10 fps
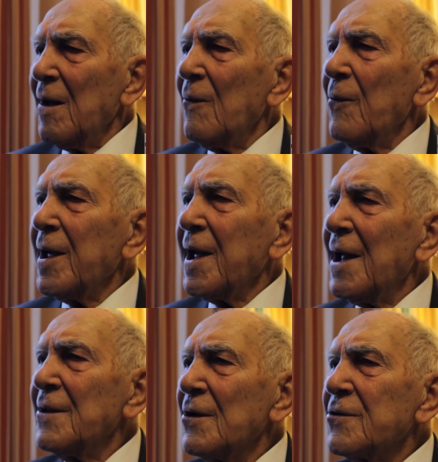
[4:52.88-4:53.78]
We
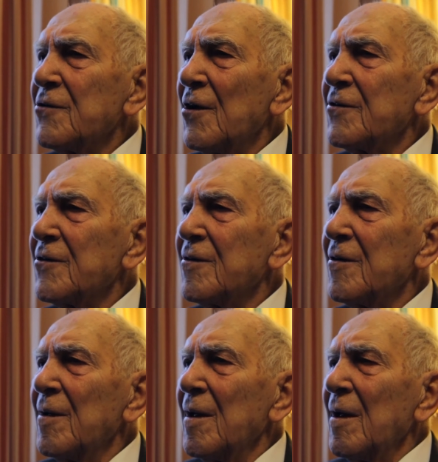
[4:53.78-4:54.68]
cannot
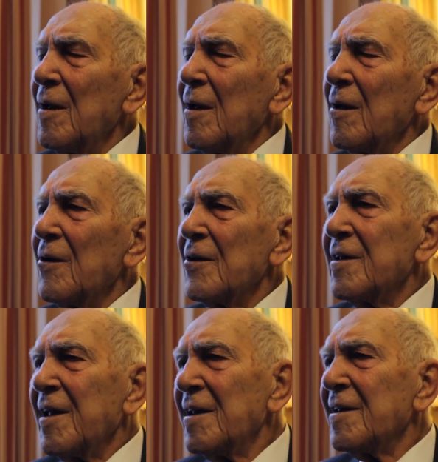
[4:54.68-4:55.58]
just
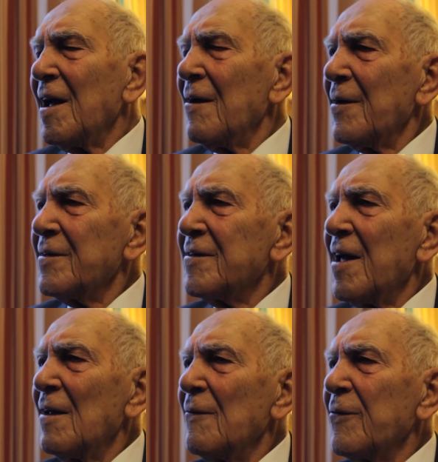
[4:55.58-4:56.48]
content
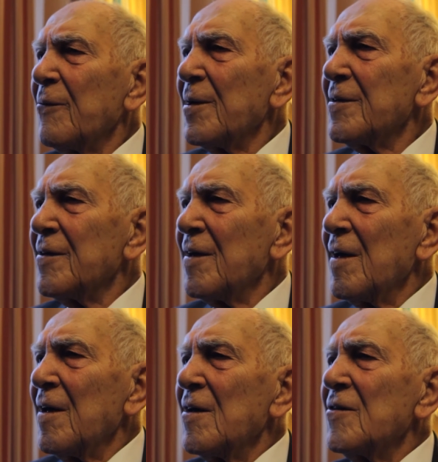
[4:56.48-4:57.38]
ourselves with
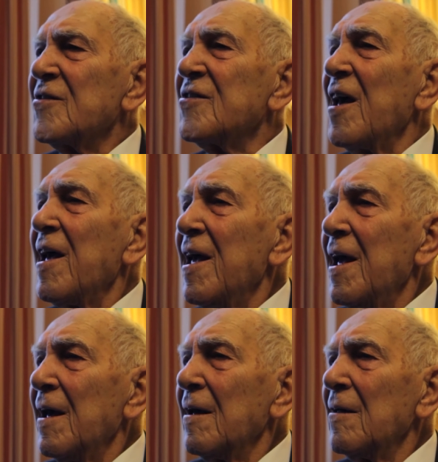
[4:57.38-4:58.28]

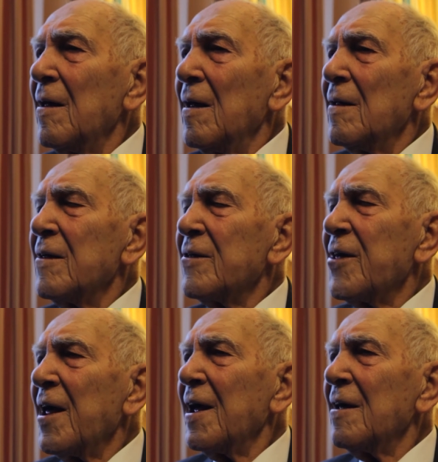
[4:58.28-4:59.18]
saying the
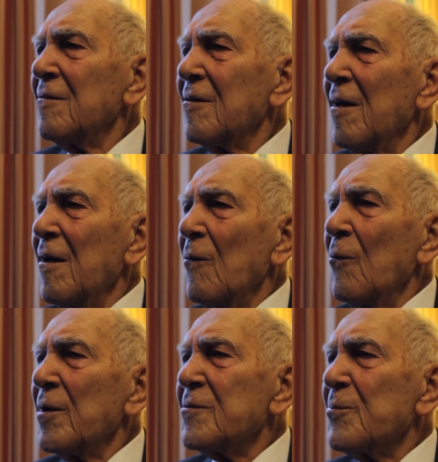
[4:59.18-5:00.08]
things,
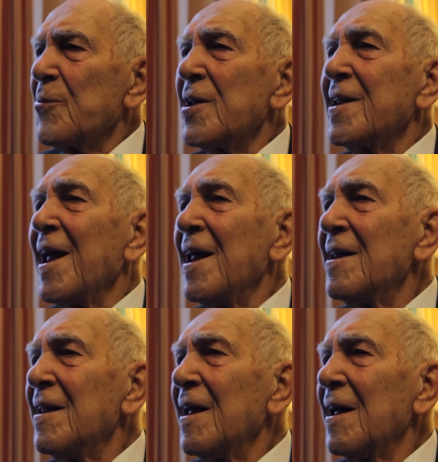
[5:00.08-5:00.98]
which
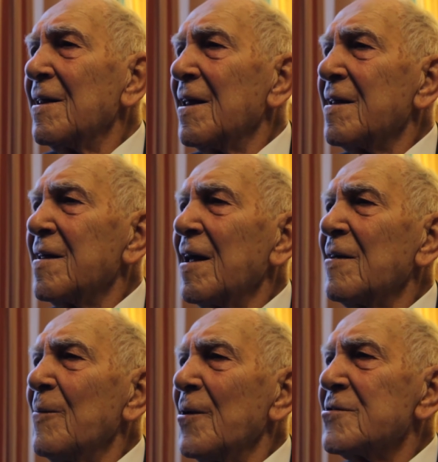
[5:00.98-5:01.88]
pretending that
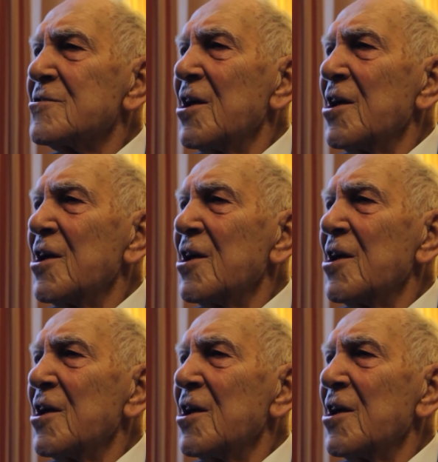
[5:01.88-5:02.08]
things must